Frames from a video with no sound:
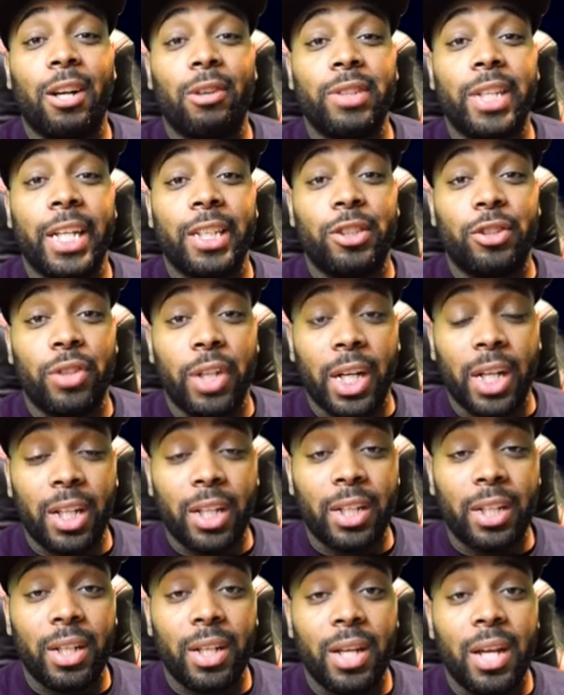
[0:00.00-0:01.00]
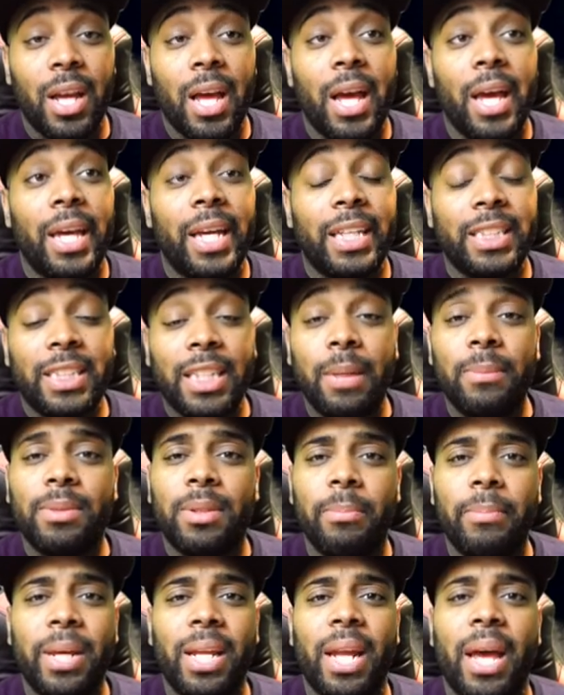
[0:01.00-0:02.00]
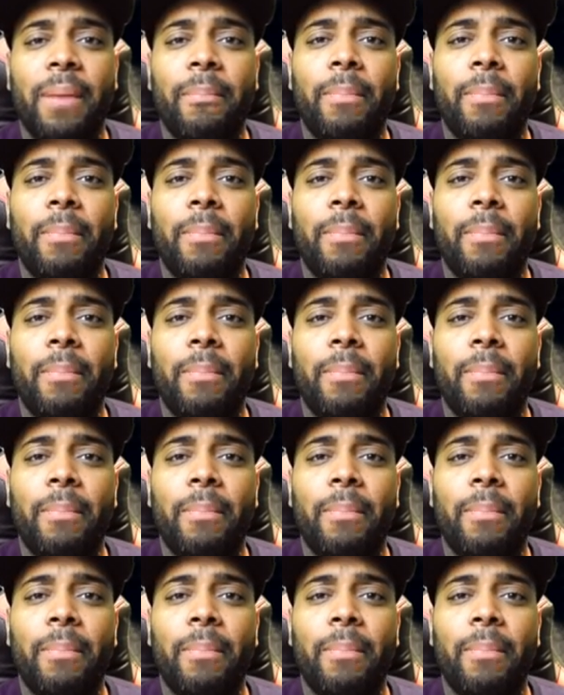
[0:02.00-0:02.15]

out that trailer, it seems to me that